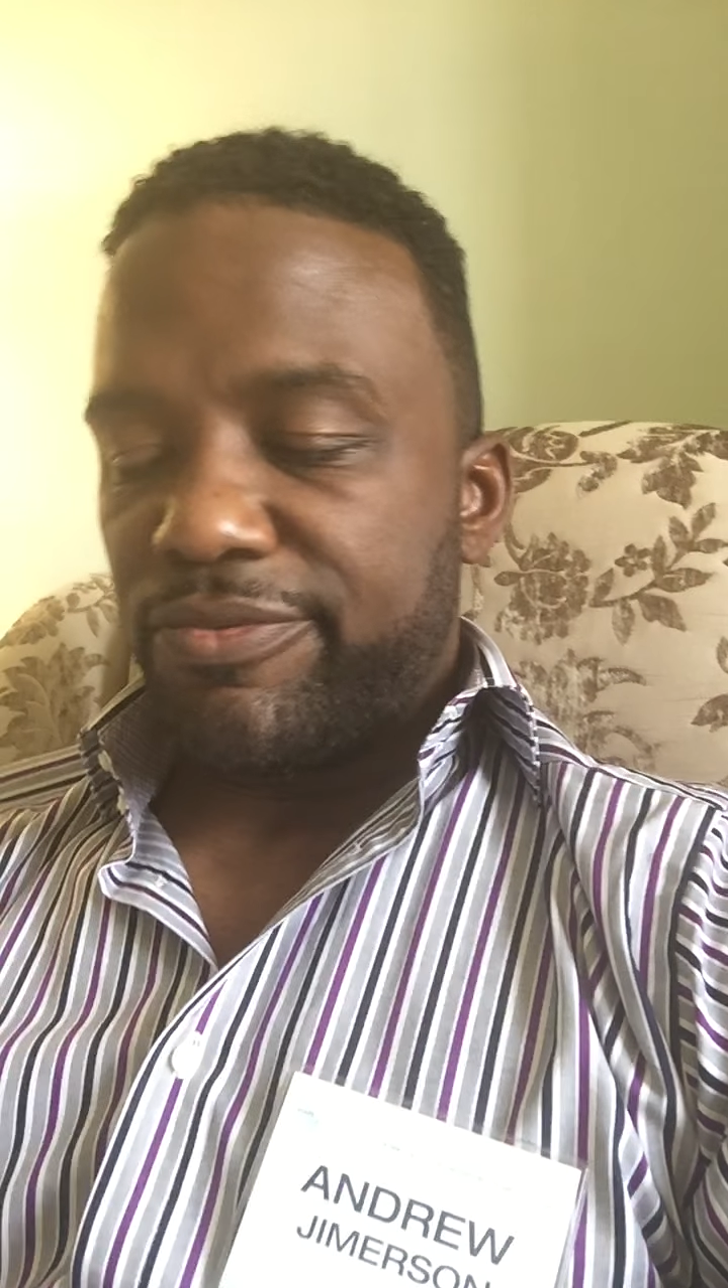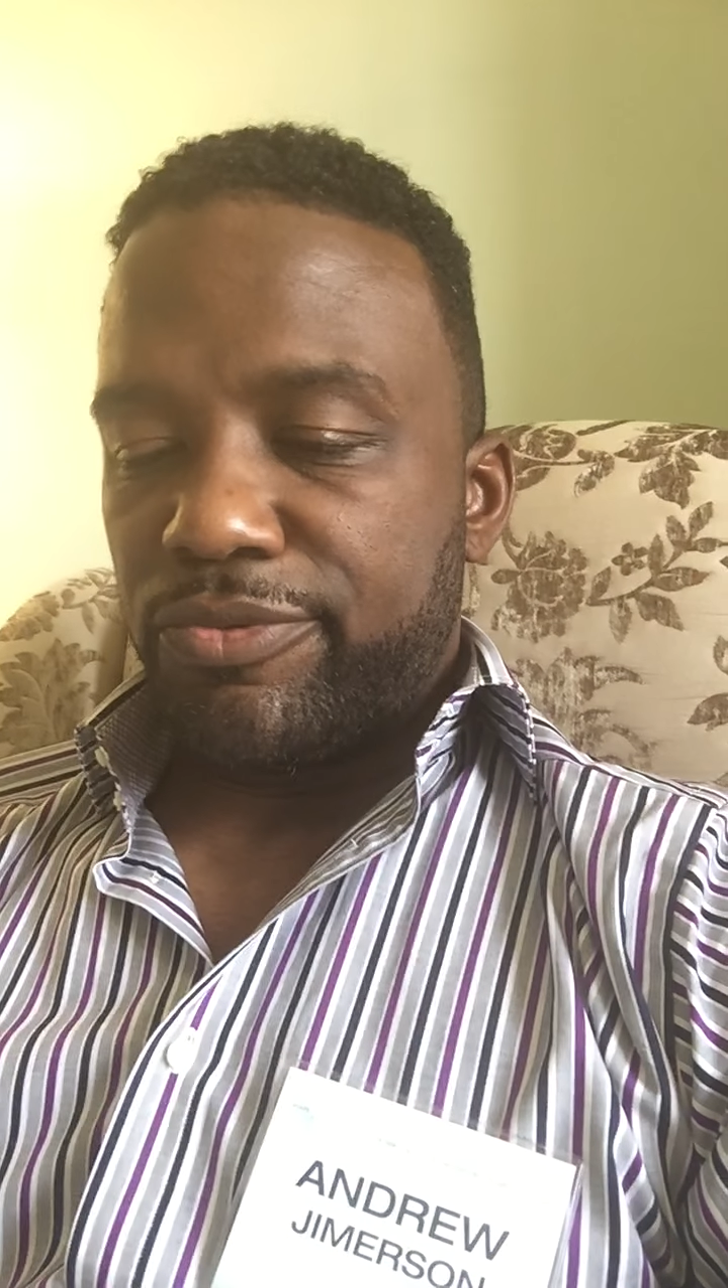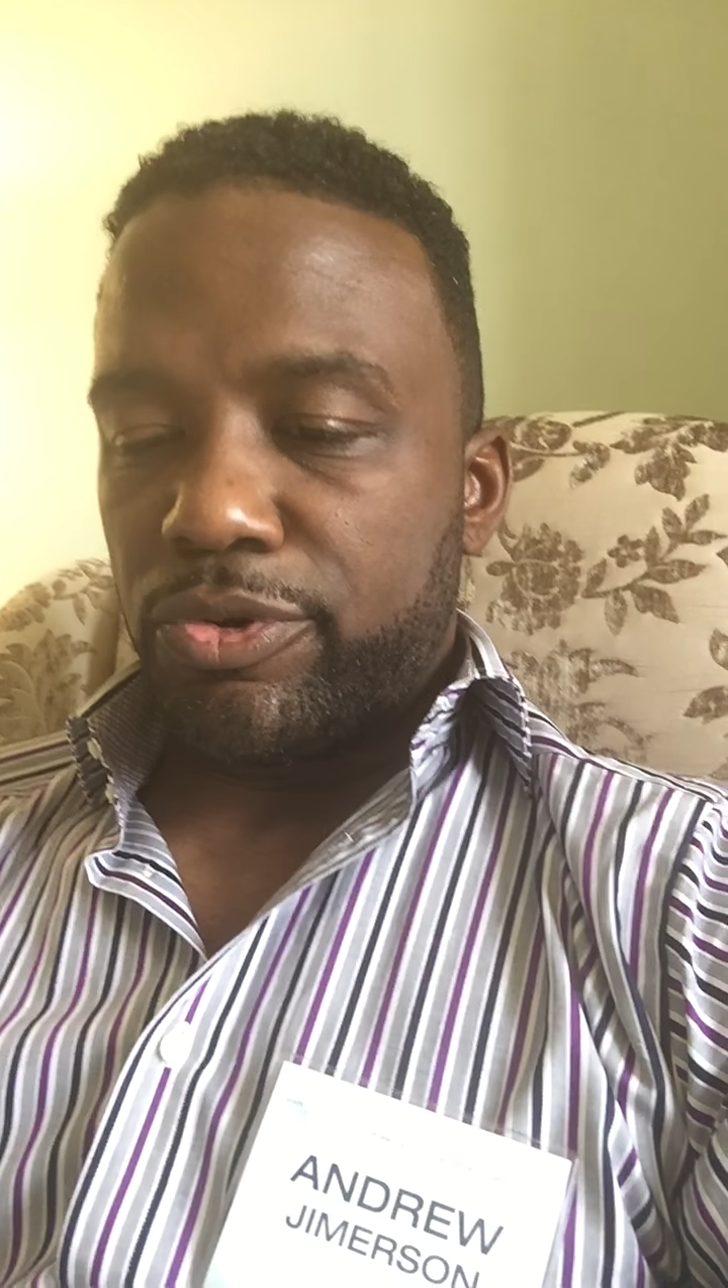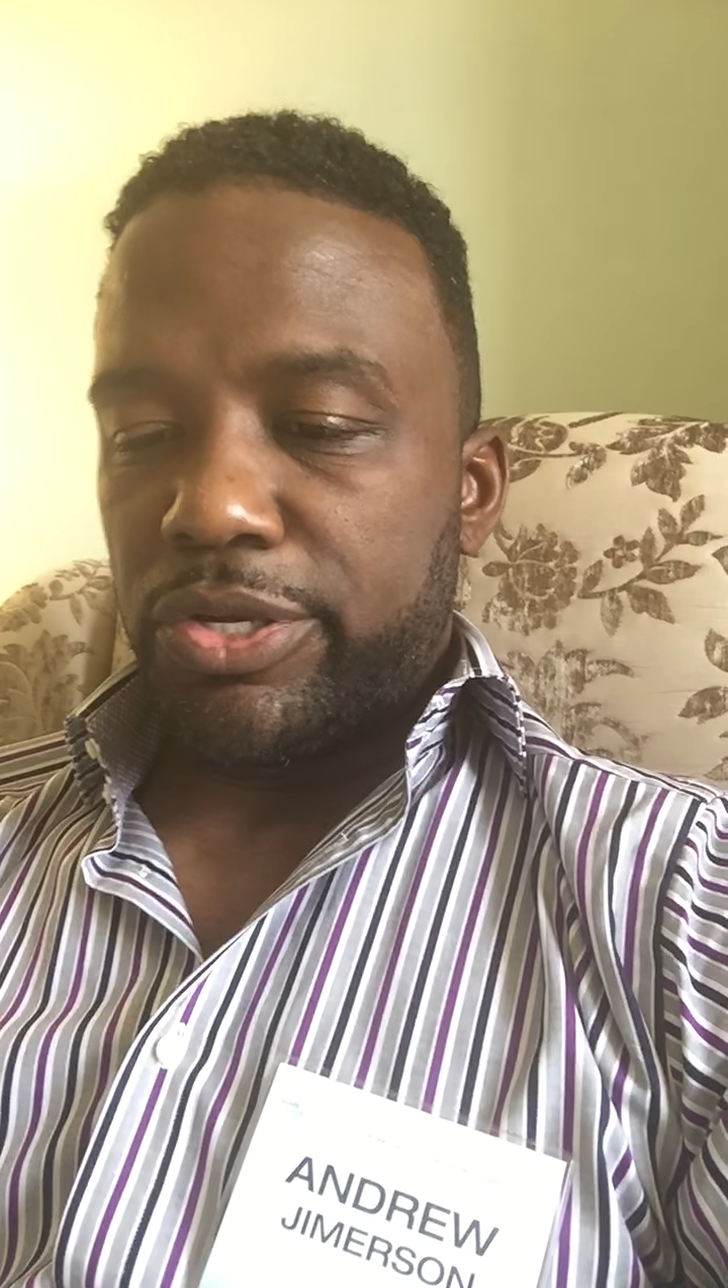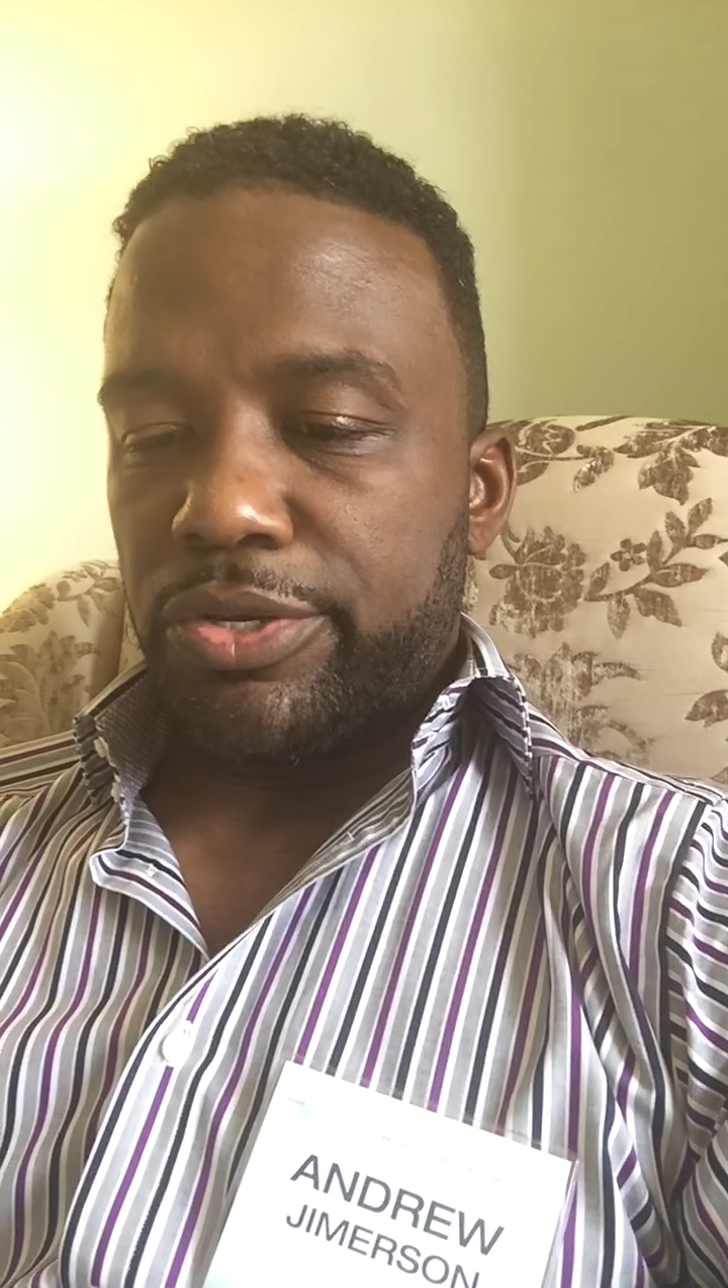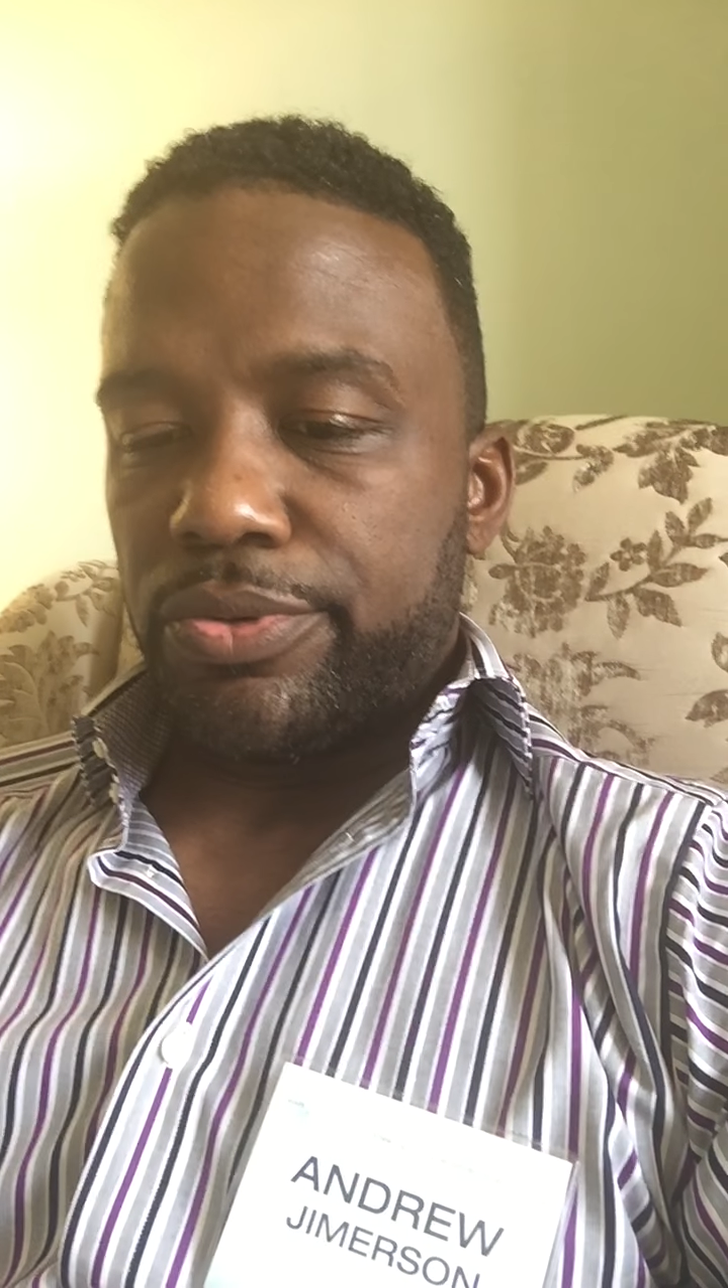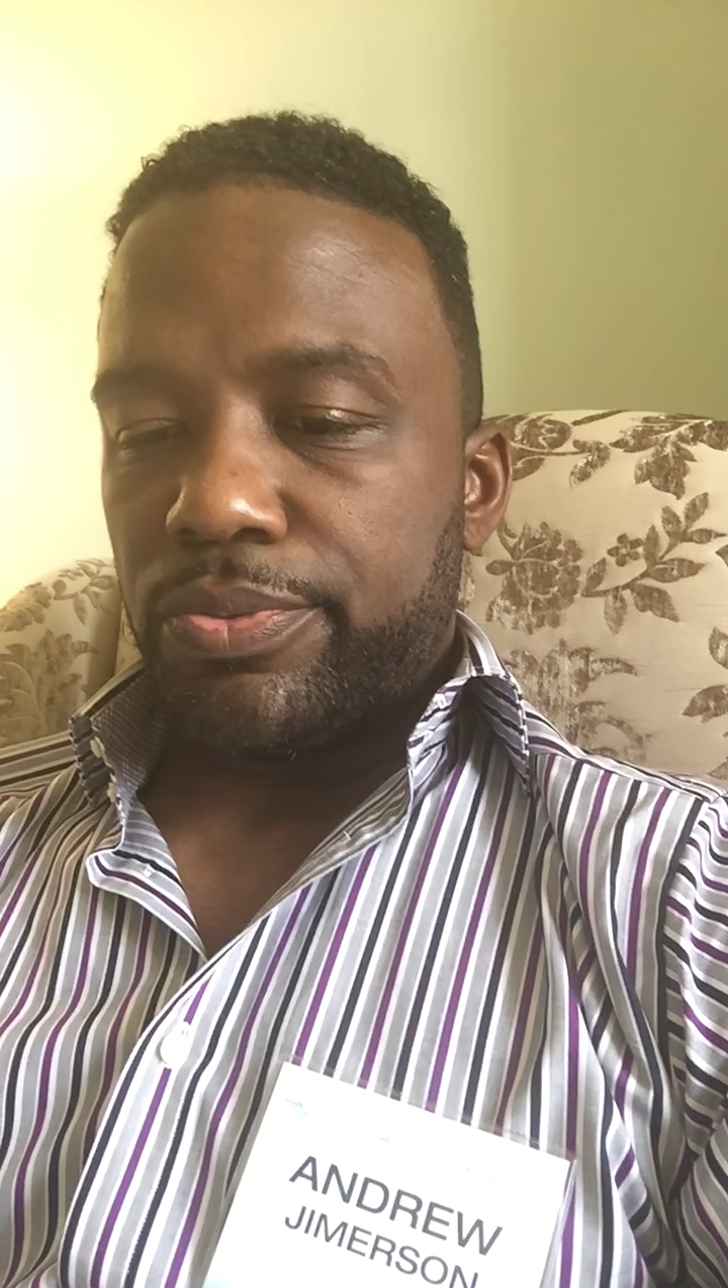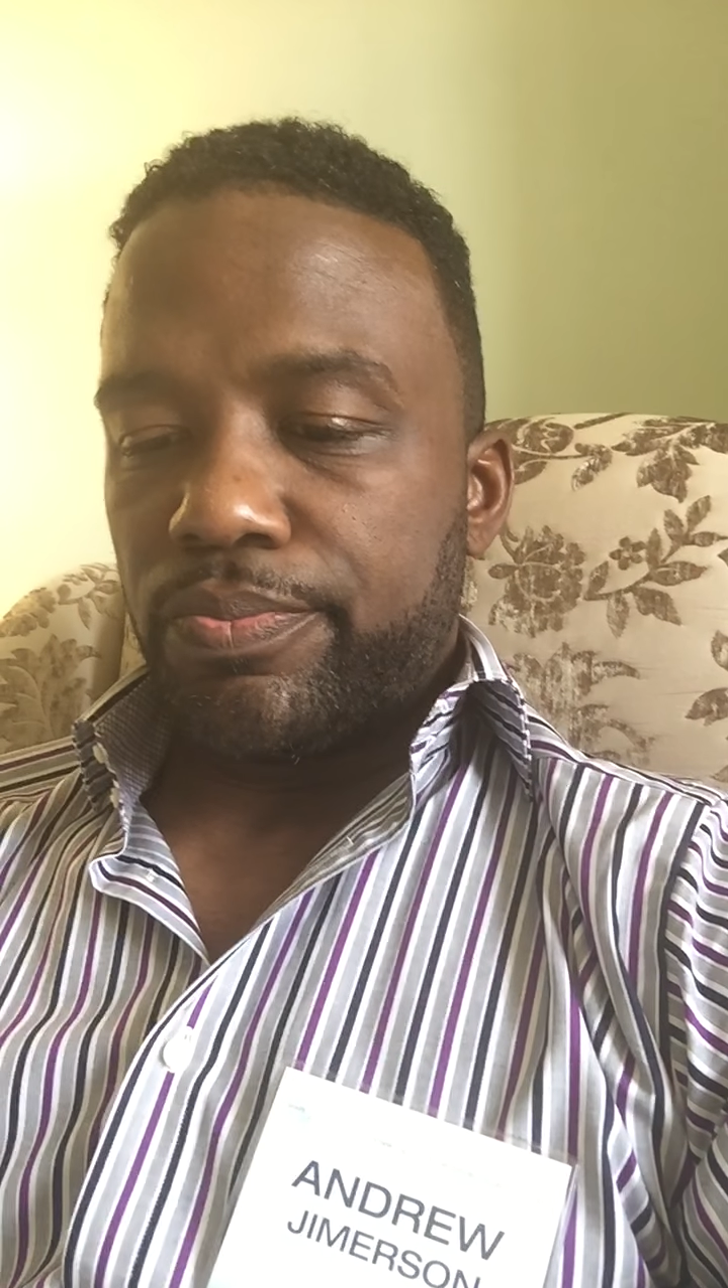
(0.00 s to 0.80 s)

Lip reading: for you.